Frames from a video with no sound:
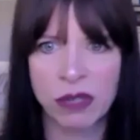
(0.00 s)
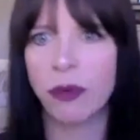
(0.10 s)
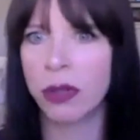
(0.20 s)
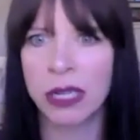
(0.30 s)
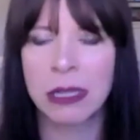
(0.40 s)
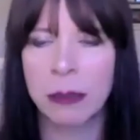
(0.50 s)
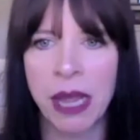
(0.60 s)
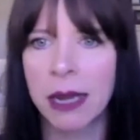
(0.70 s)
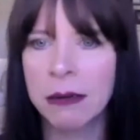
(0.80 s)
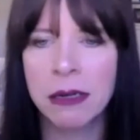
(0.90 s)
fully in the
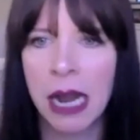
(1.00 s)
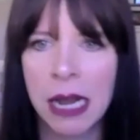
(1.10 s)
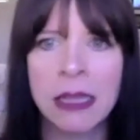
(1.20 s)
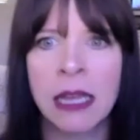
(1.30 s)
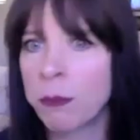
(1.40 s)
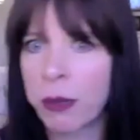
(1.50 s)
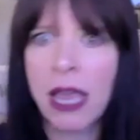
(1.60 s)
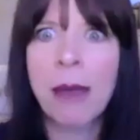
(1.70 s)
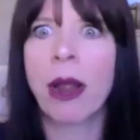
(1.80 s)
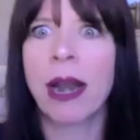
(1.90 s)
pain and then
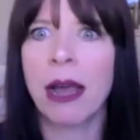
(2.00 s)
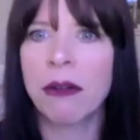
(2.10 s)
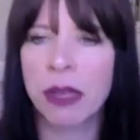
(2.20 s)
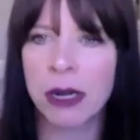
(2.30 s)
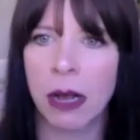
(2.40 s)
came right out of it.